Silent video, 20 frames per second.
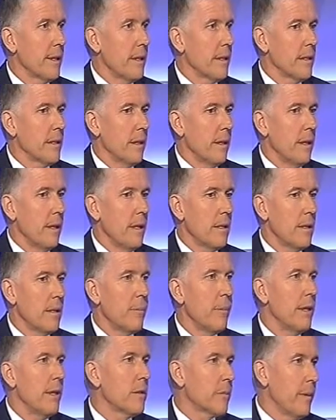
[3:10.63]
It's a
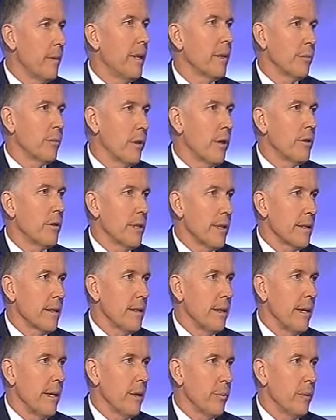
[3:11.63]
benchmark project
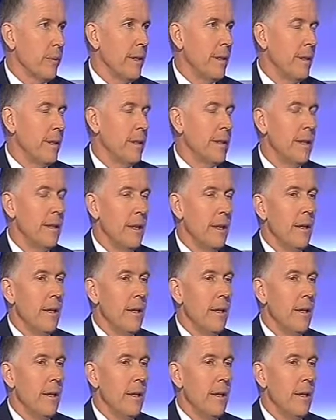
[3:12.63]
in our opinion.